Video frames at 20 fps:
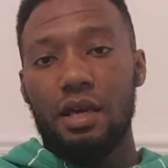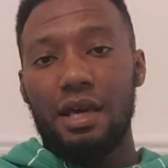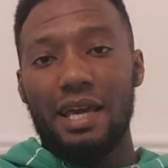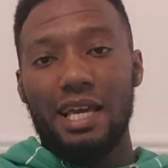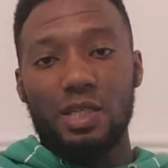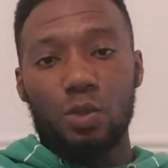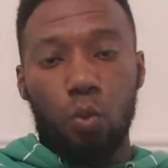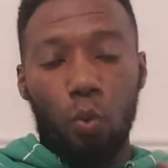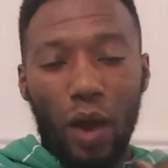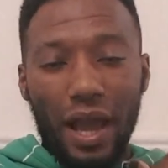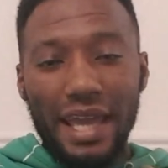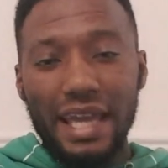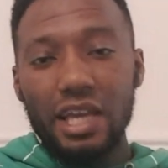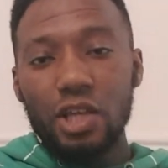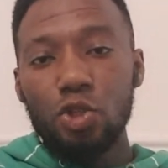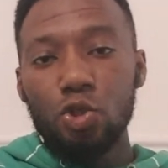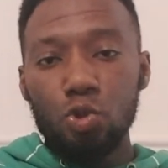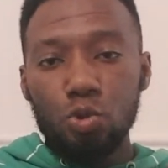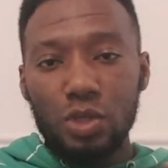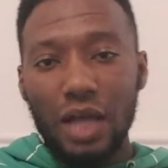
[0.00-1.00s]
It's
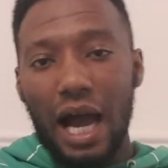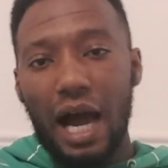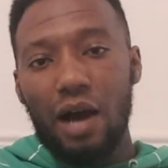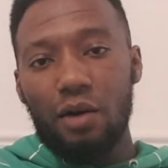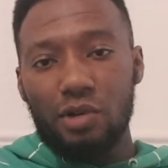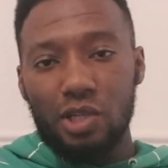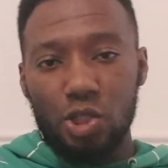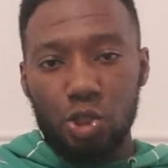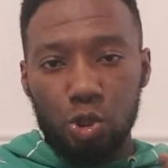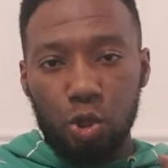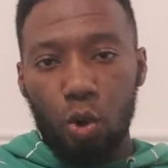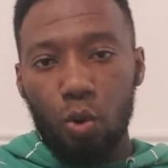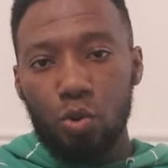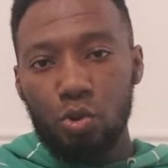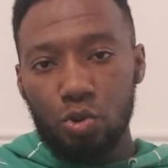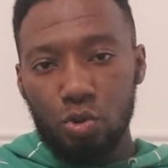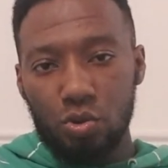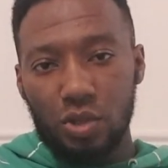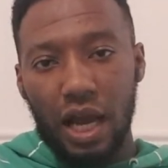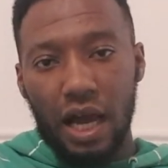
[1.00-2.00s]
weighing you down. It's
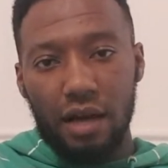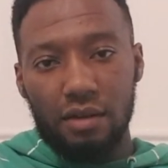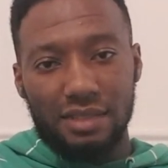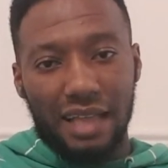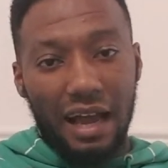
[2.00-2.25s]
slowing you down.